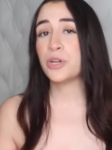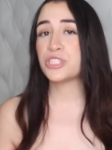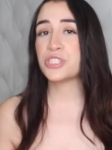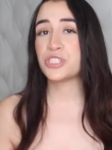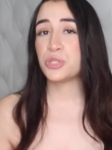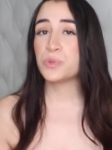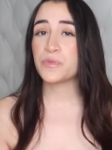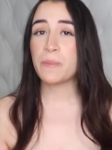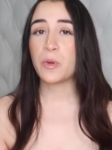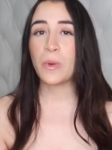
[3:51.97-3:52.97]
purchase shoes
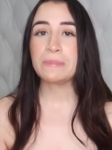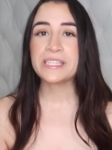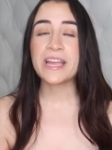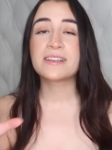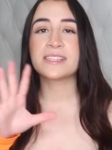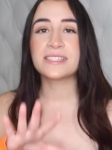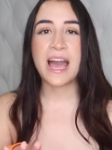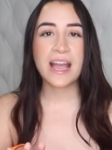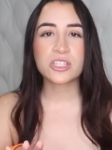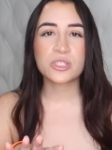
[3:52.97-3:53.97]
from their website because that's
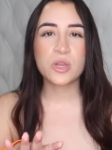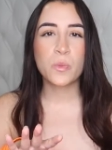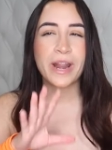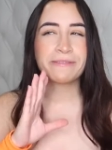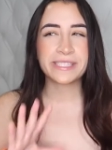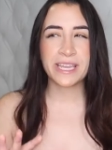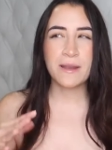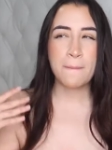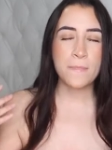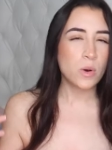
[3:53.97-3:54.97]
actually what I've
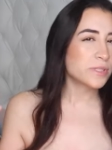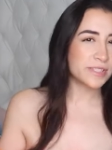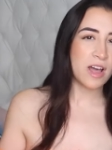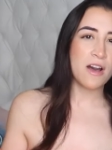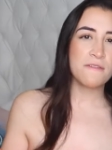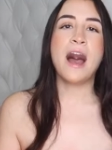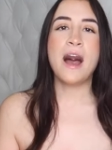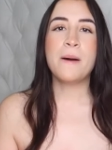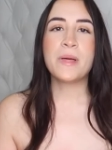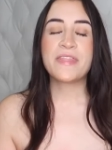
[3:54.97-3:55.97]
seen most of.
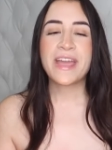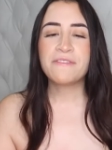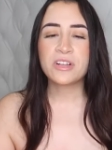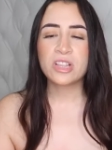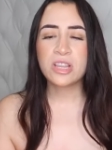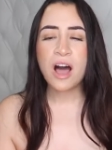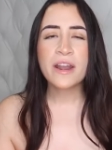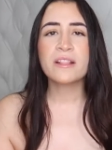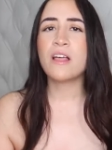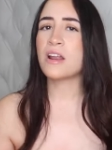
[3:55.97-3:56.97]
Um, they have a
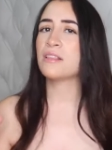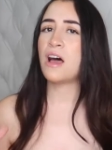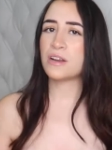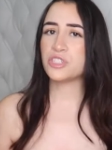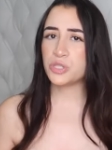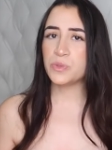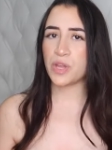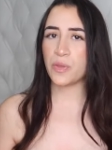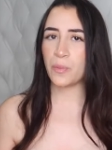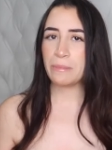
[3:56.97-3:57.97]
lot, a lot, a lot of shoes
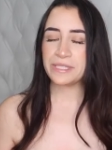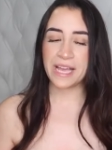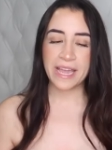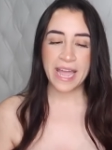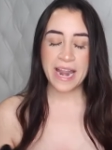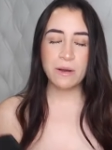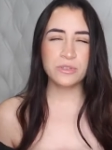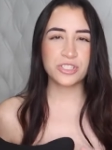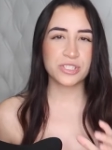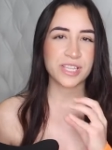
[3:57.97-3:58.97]
on the website and I
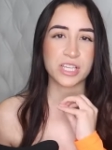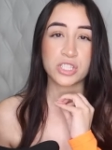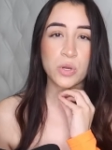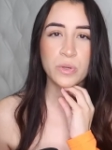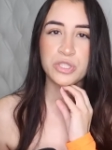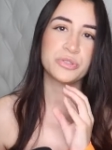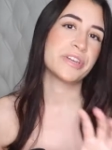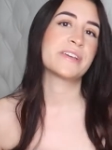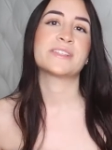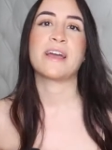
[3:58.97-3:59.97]
was just like so
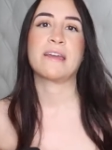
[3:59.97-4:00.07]
intrigued because